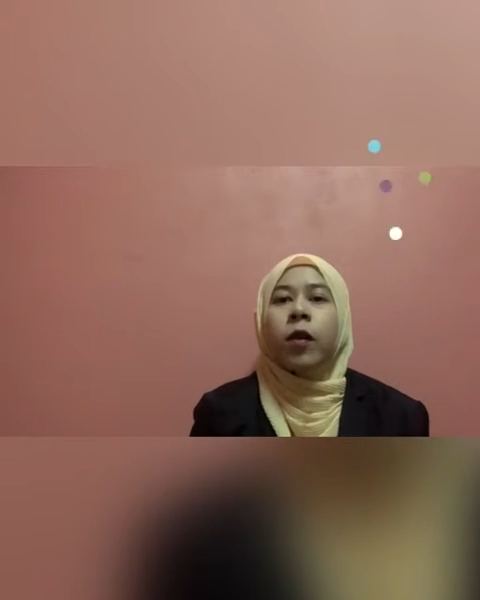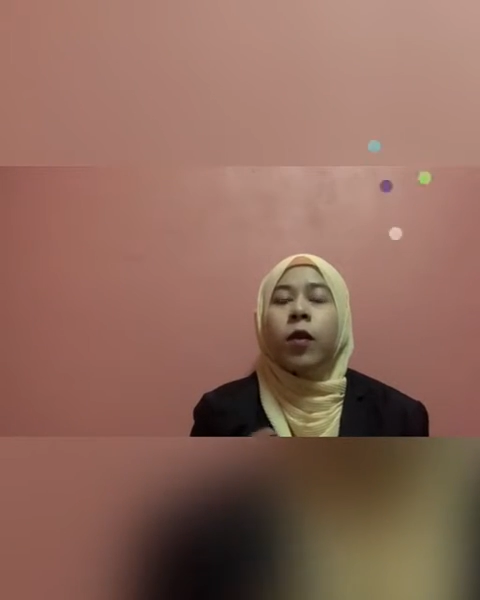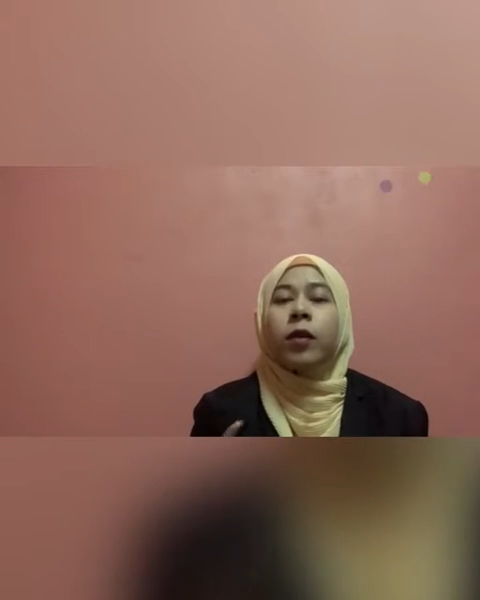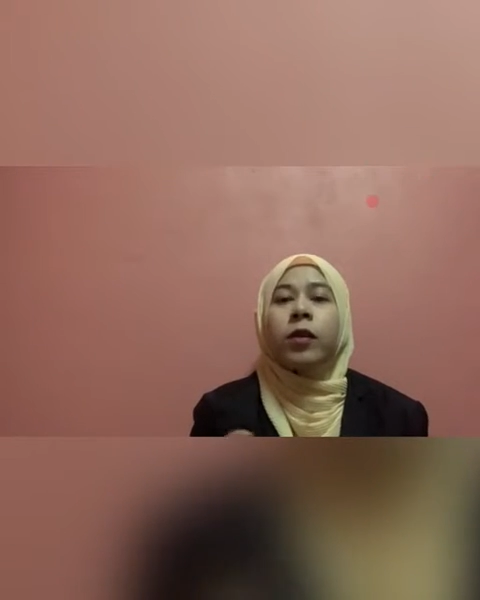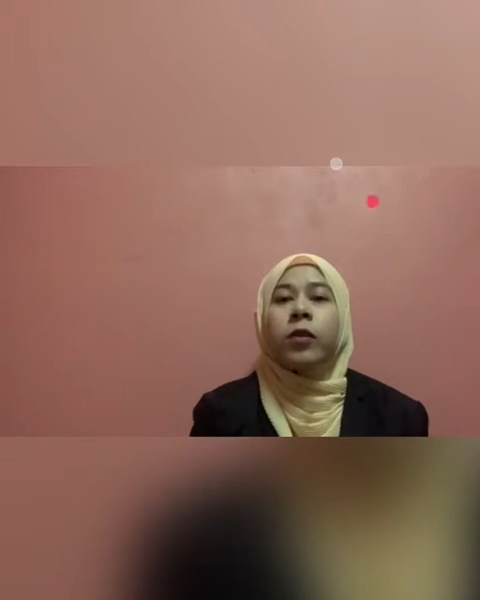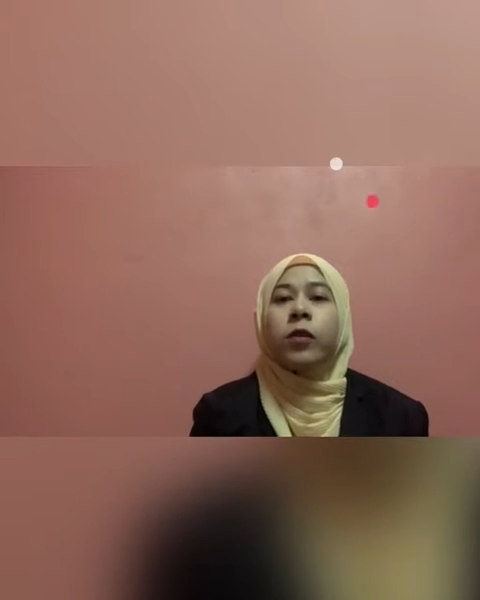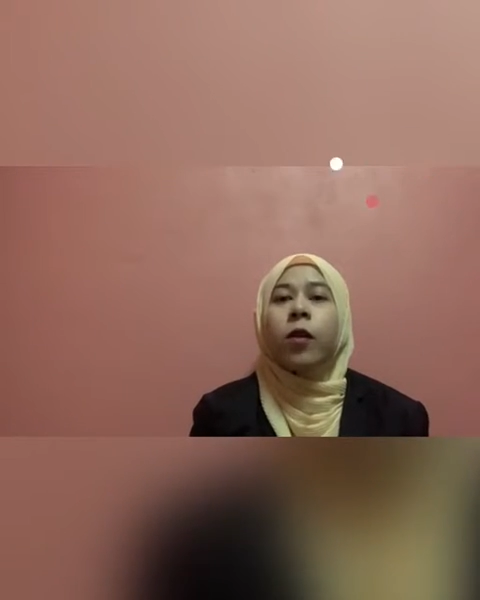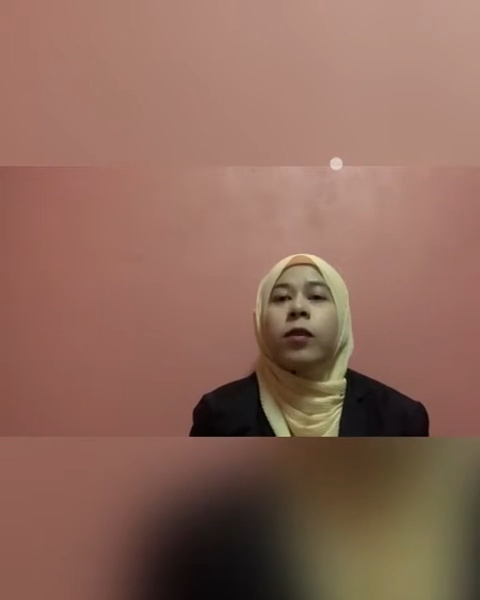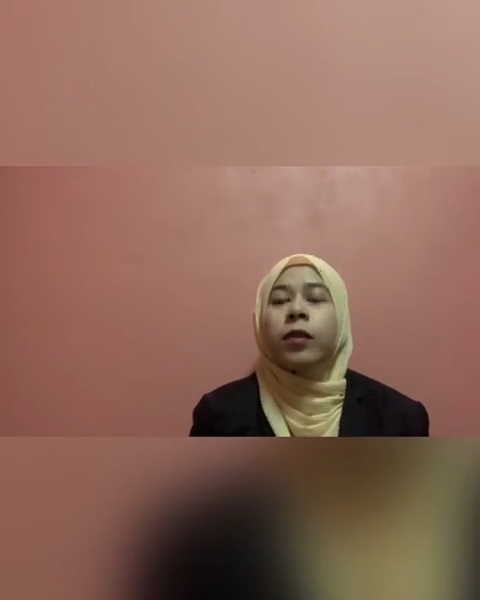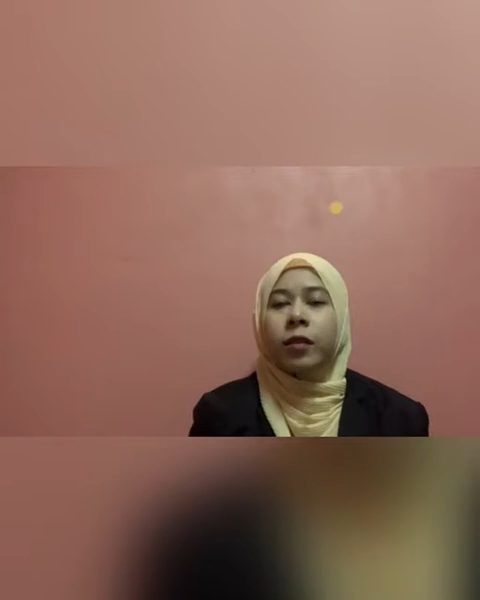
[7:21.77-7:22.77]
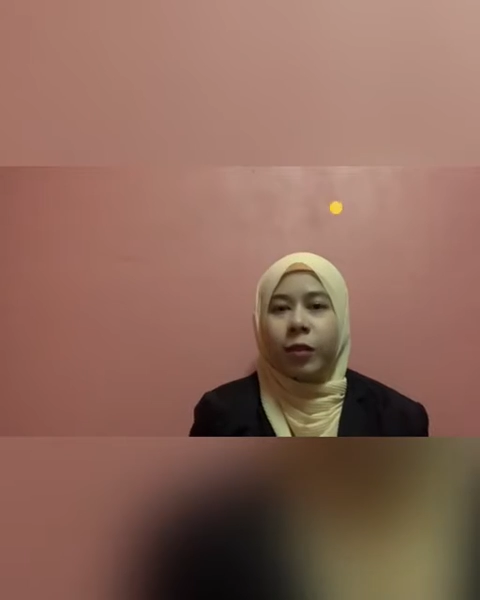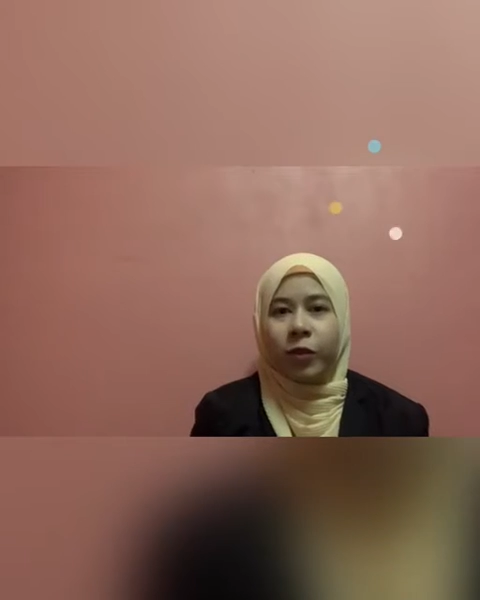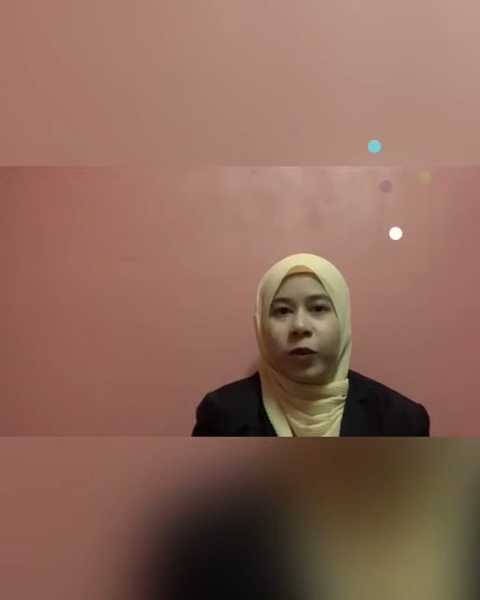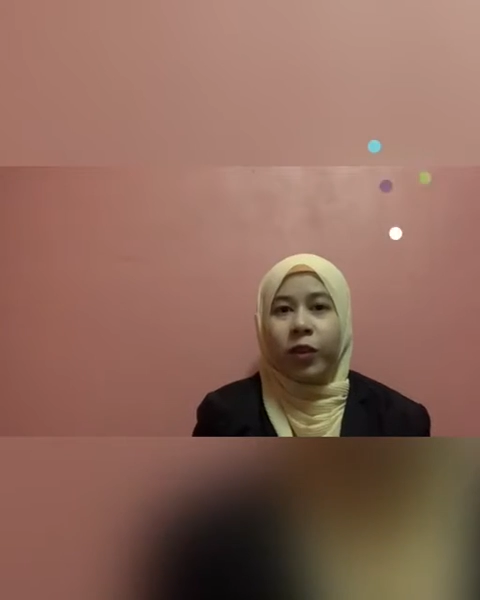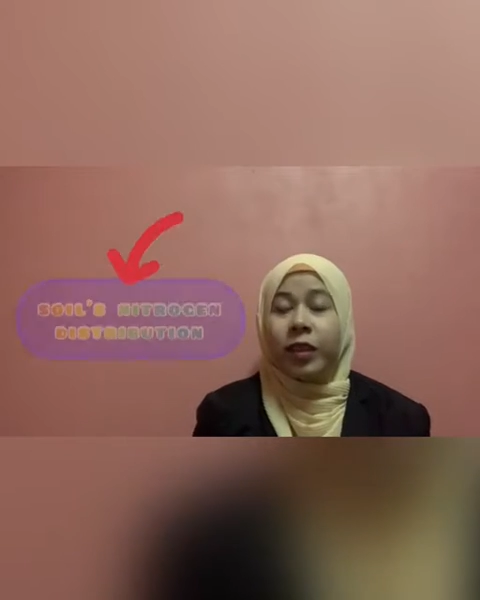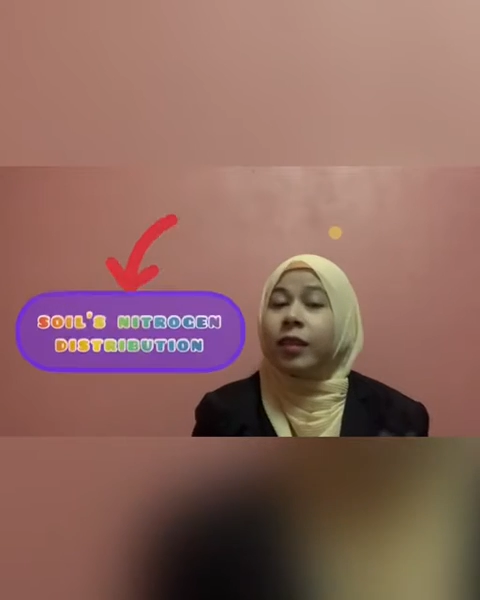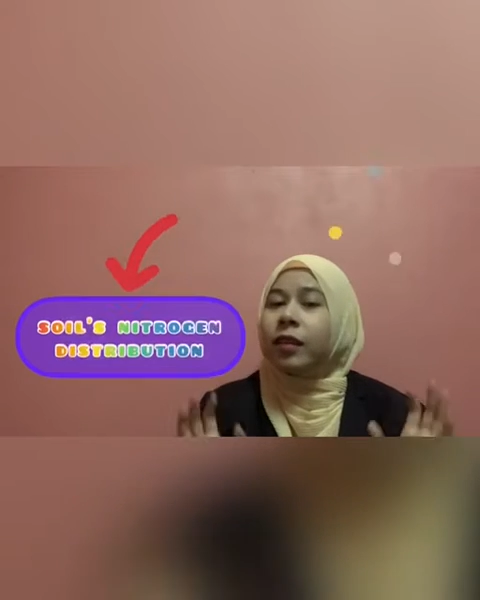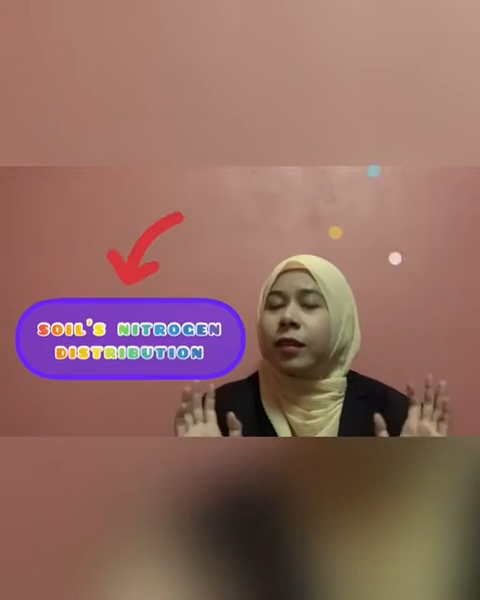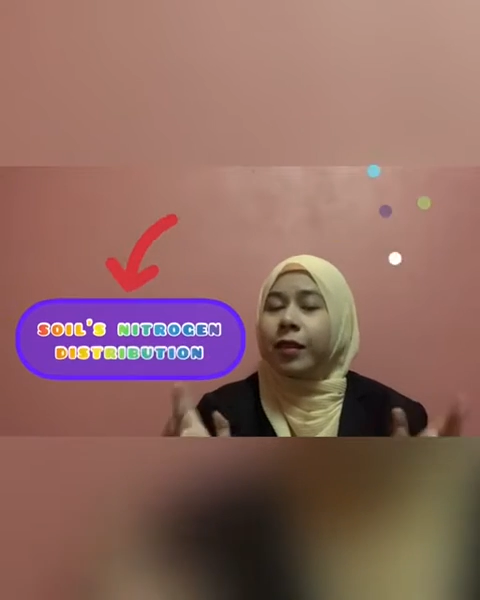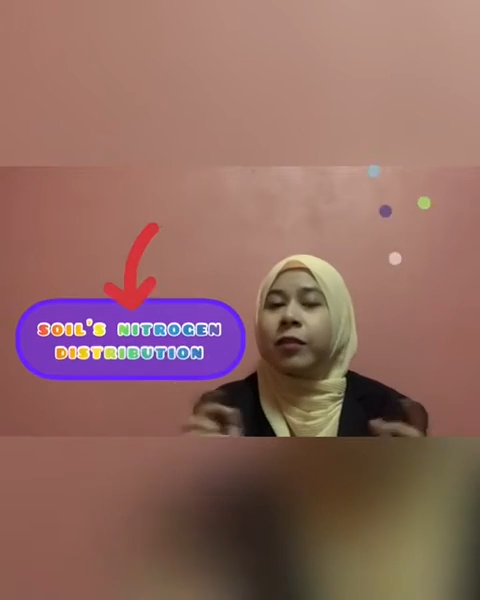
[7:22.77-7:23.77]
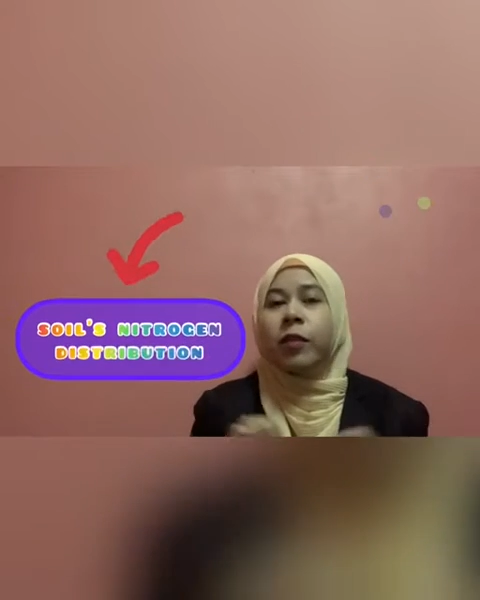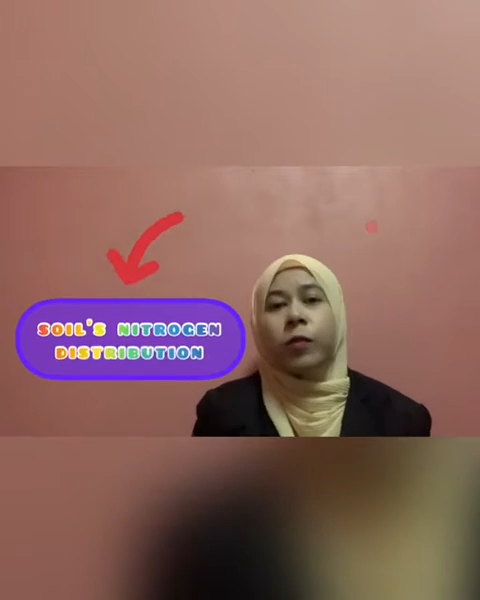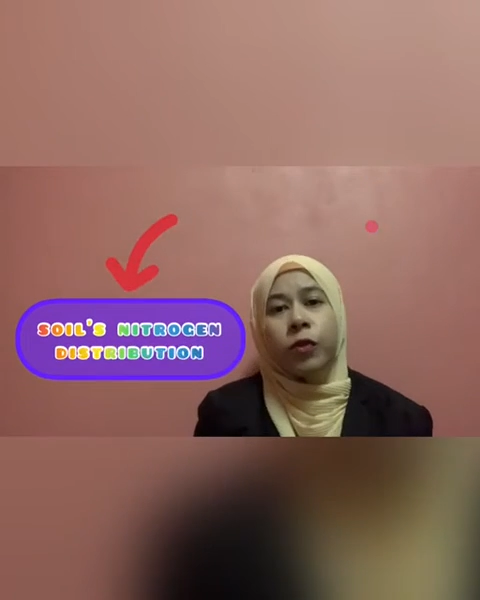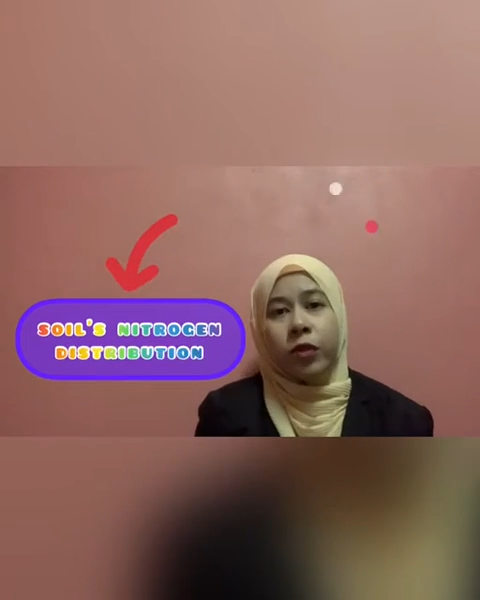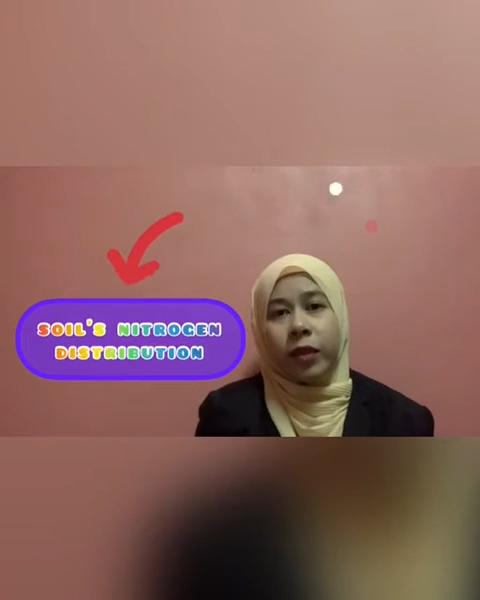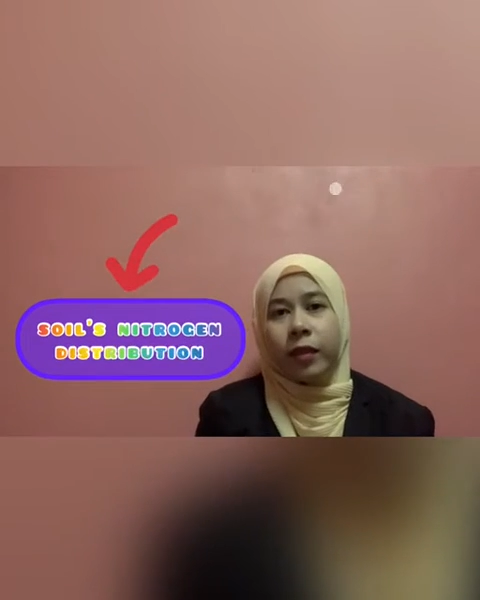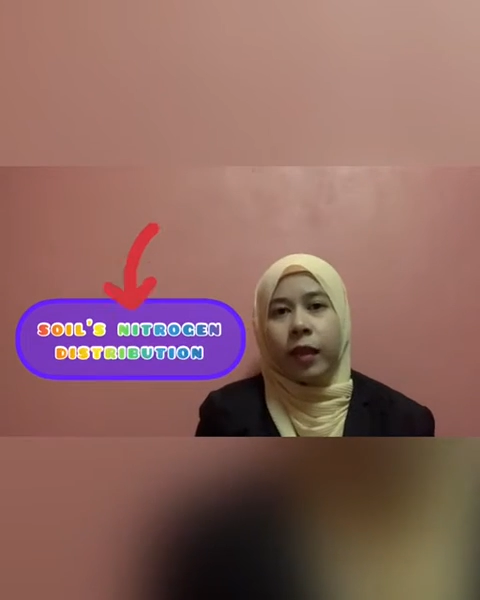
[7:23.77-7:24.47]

on the soil's nitrogen distribution.